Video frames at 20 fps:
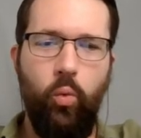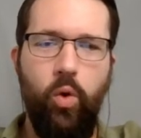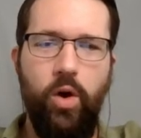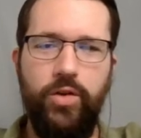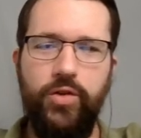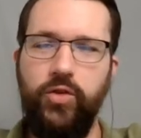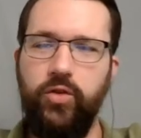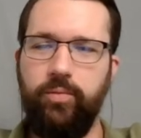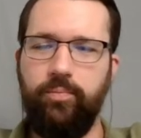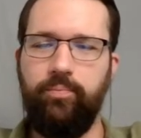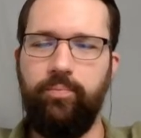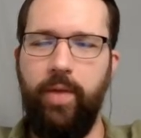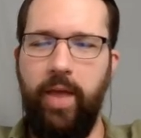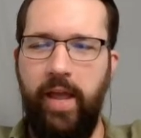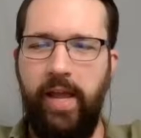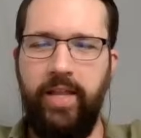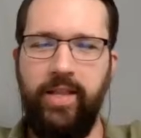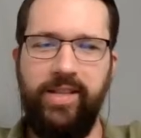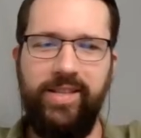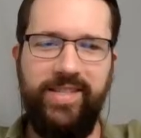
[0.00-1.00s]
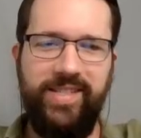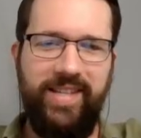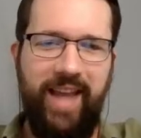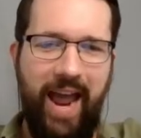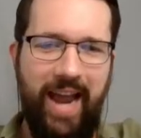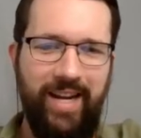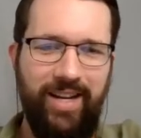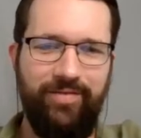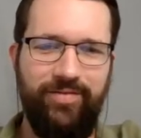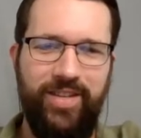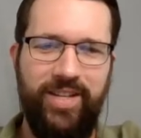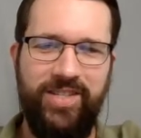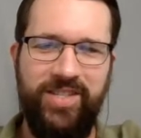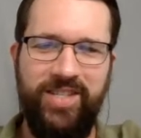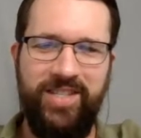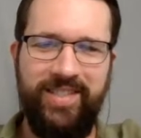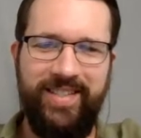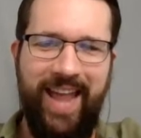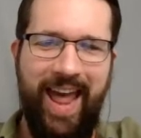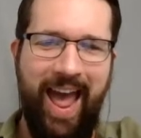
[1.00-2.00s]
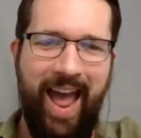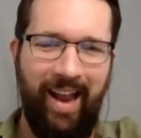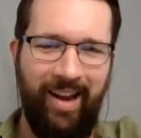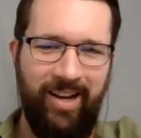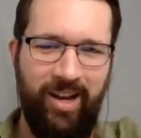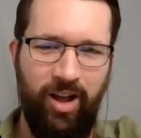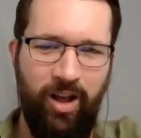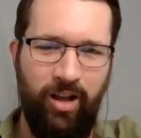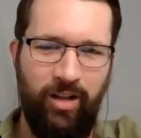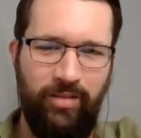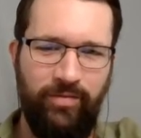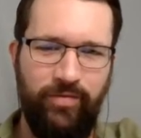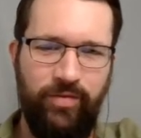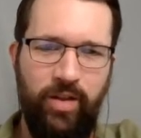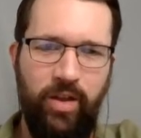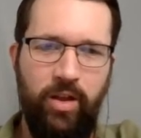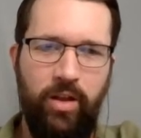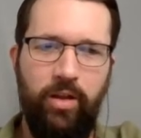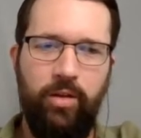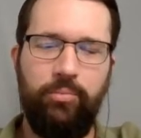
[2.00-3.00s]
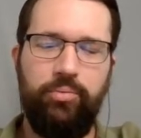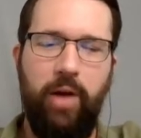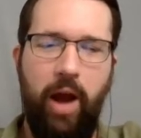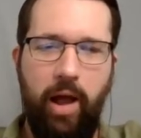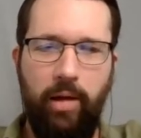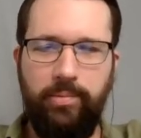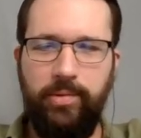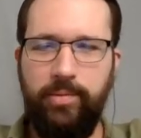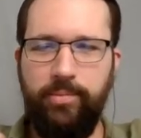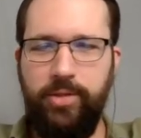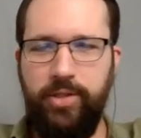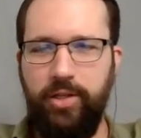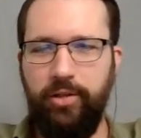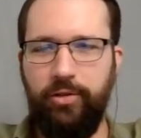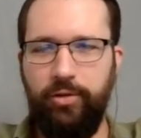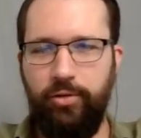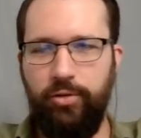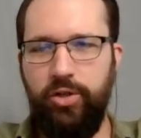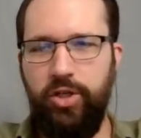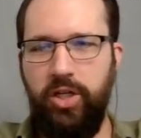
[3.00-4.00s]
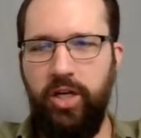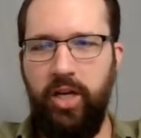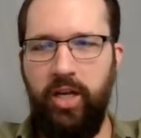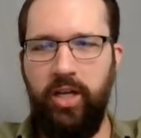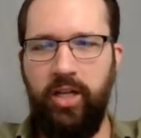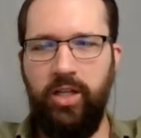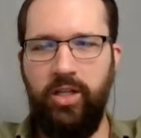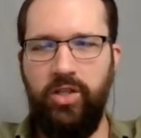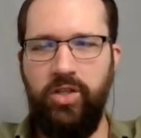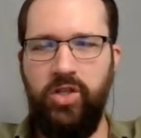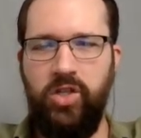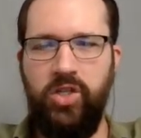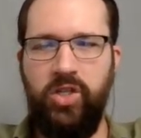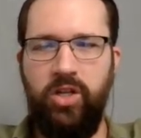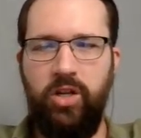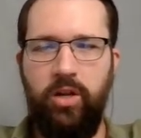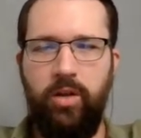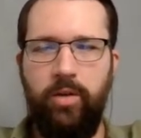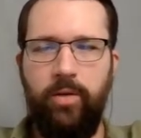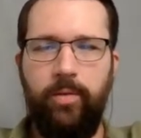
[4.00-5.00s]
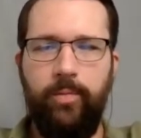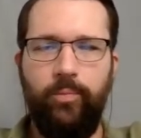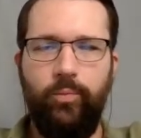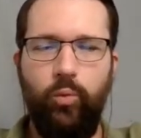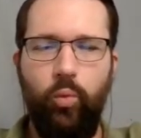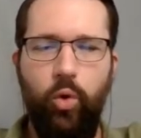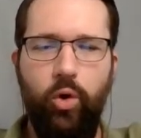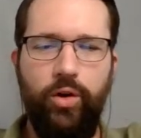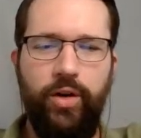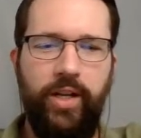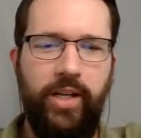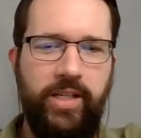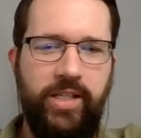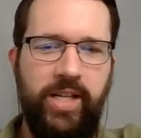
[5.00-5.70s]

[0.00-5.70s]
was inside of this stack of problem solutions, warning